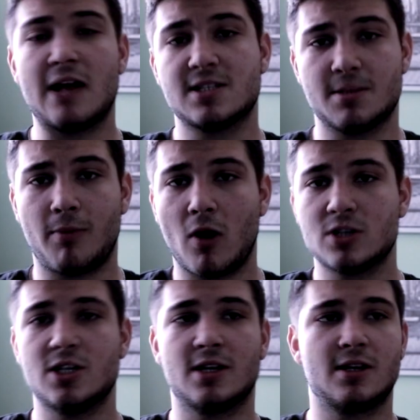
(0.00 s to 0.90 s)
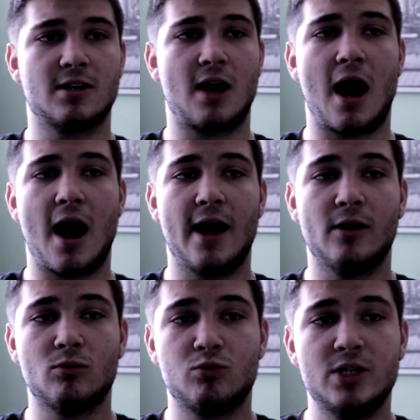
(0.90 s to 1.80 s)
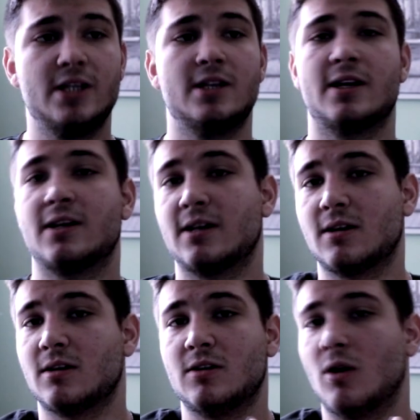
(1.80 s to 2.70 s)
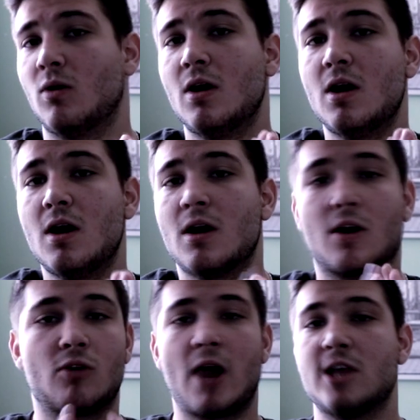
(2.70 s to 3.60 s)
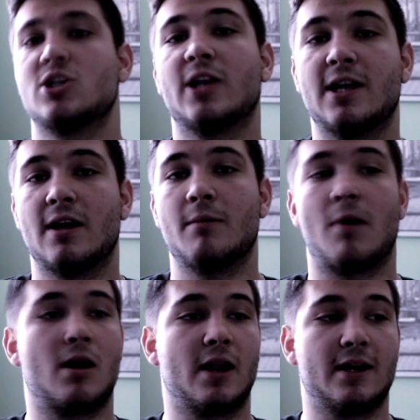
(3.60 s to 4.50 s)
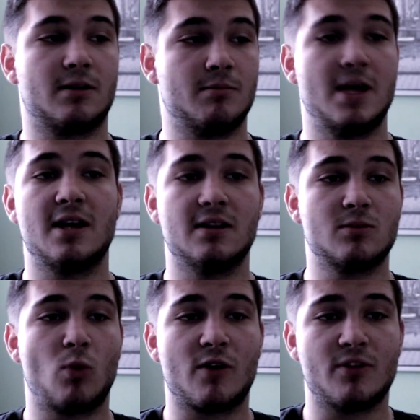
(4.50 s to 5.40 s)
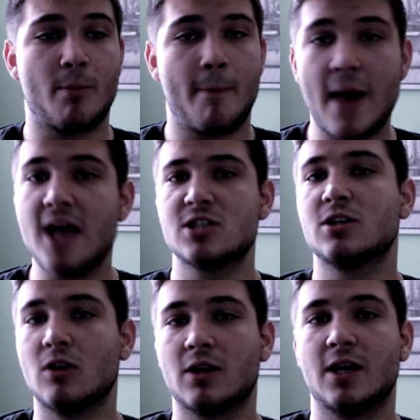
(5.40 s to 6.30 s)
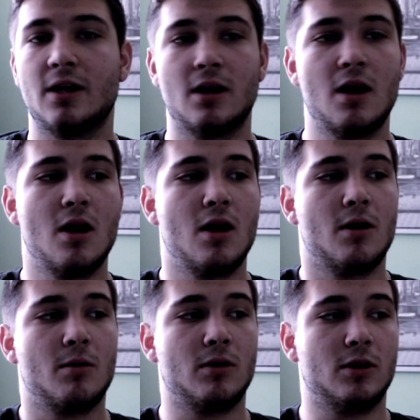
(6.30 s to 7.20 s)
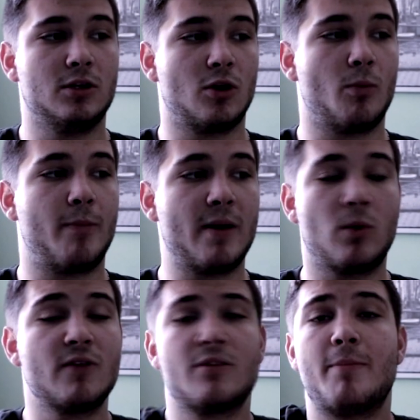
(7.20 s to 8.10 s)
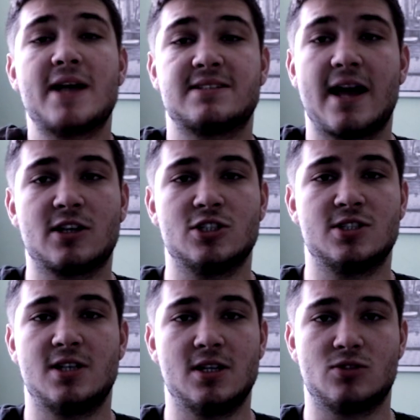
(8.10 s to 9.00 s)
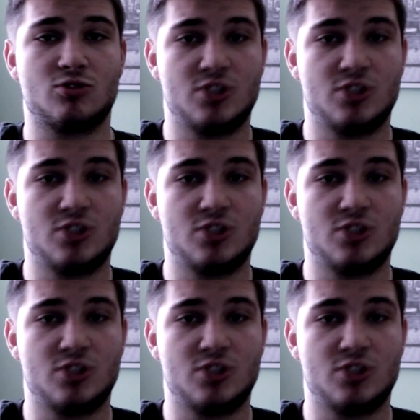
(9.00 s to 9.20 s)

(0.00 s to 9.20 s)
Sapochnik, I really congratulate him on making one of the best looking one of the best action scenes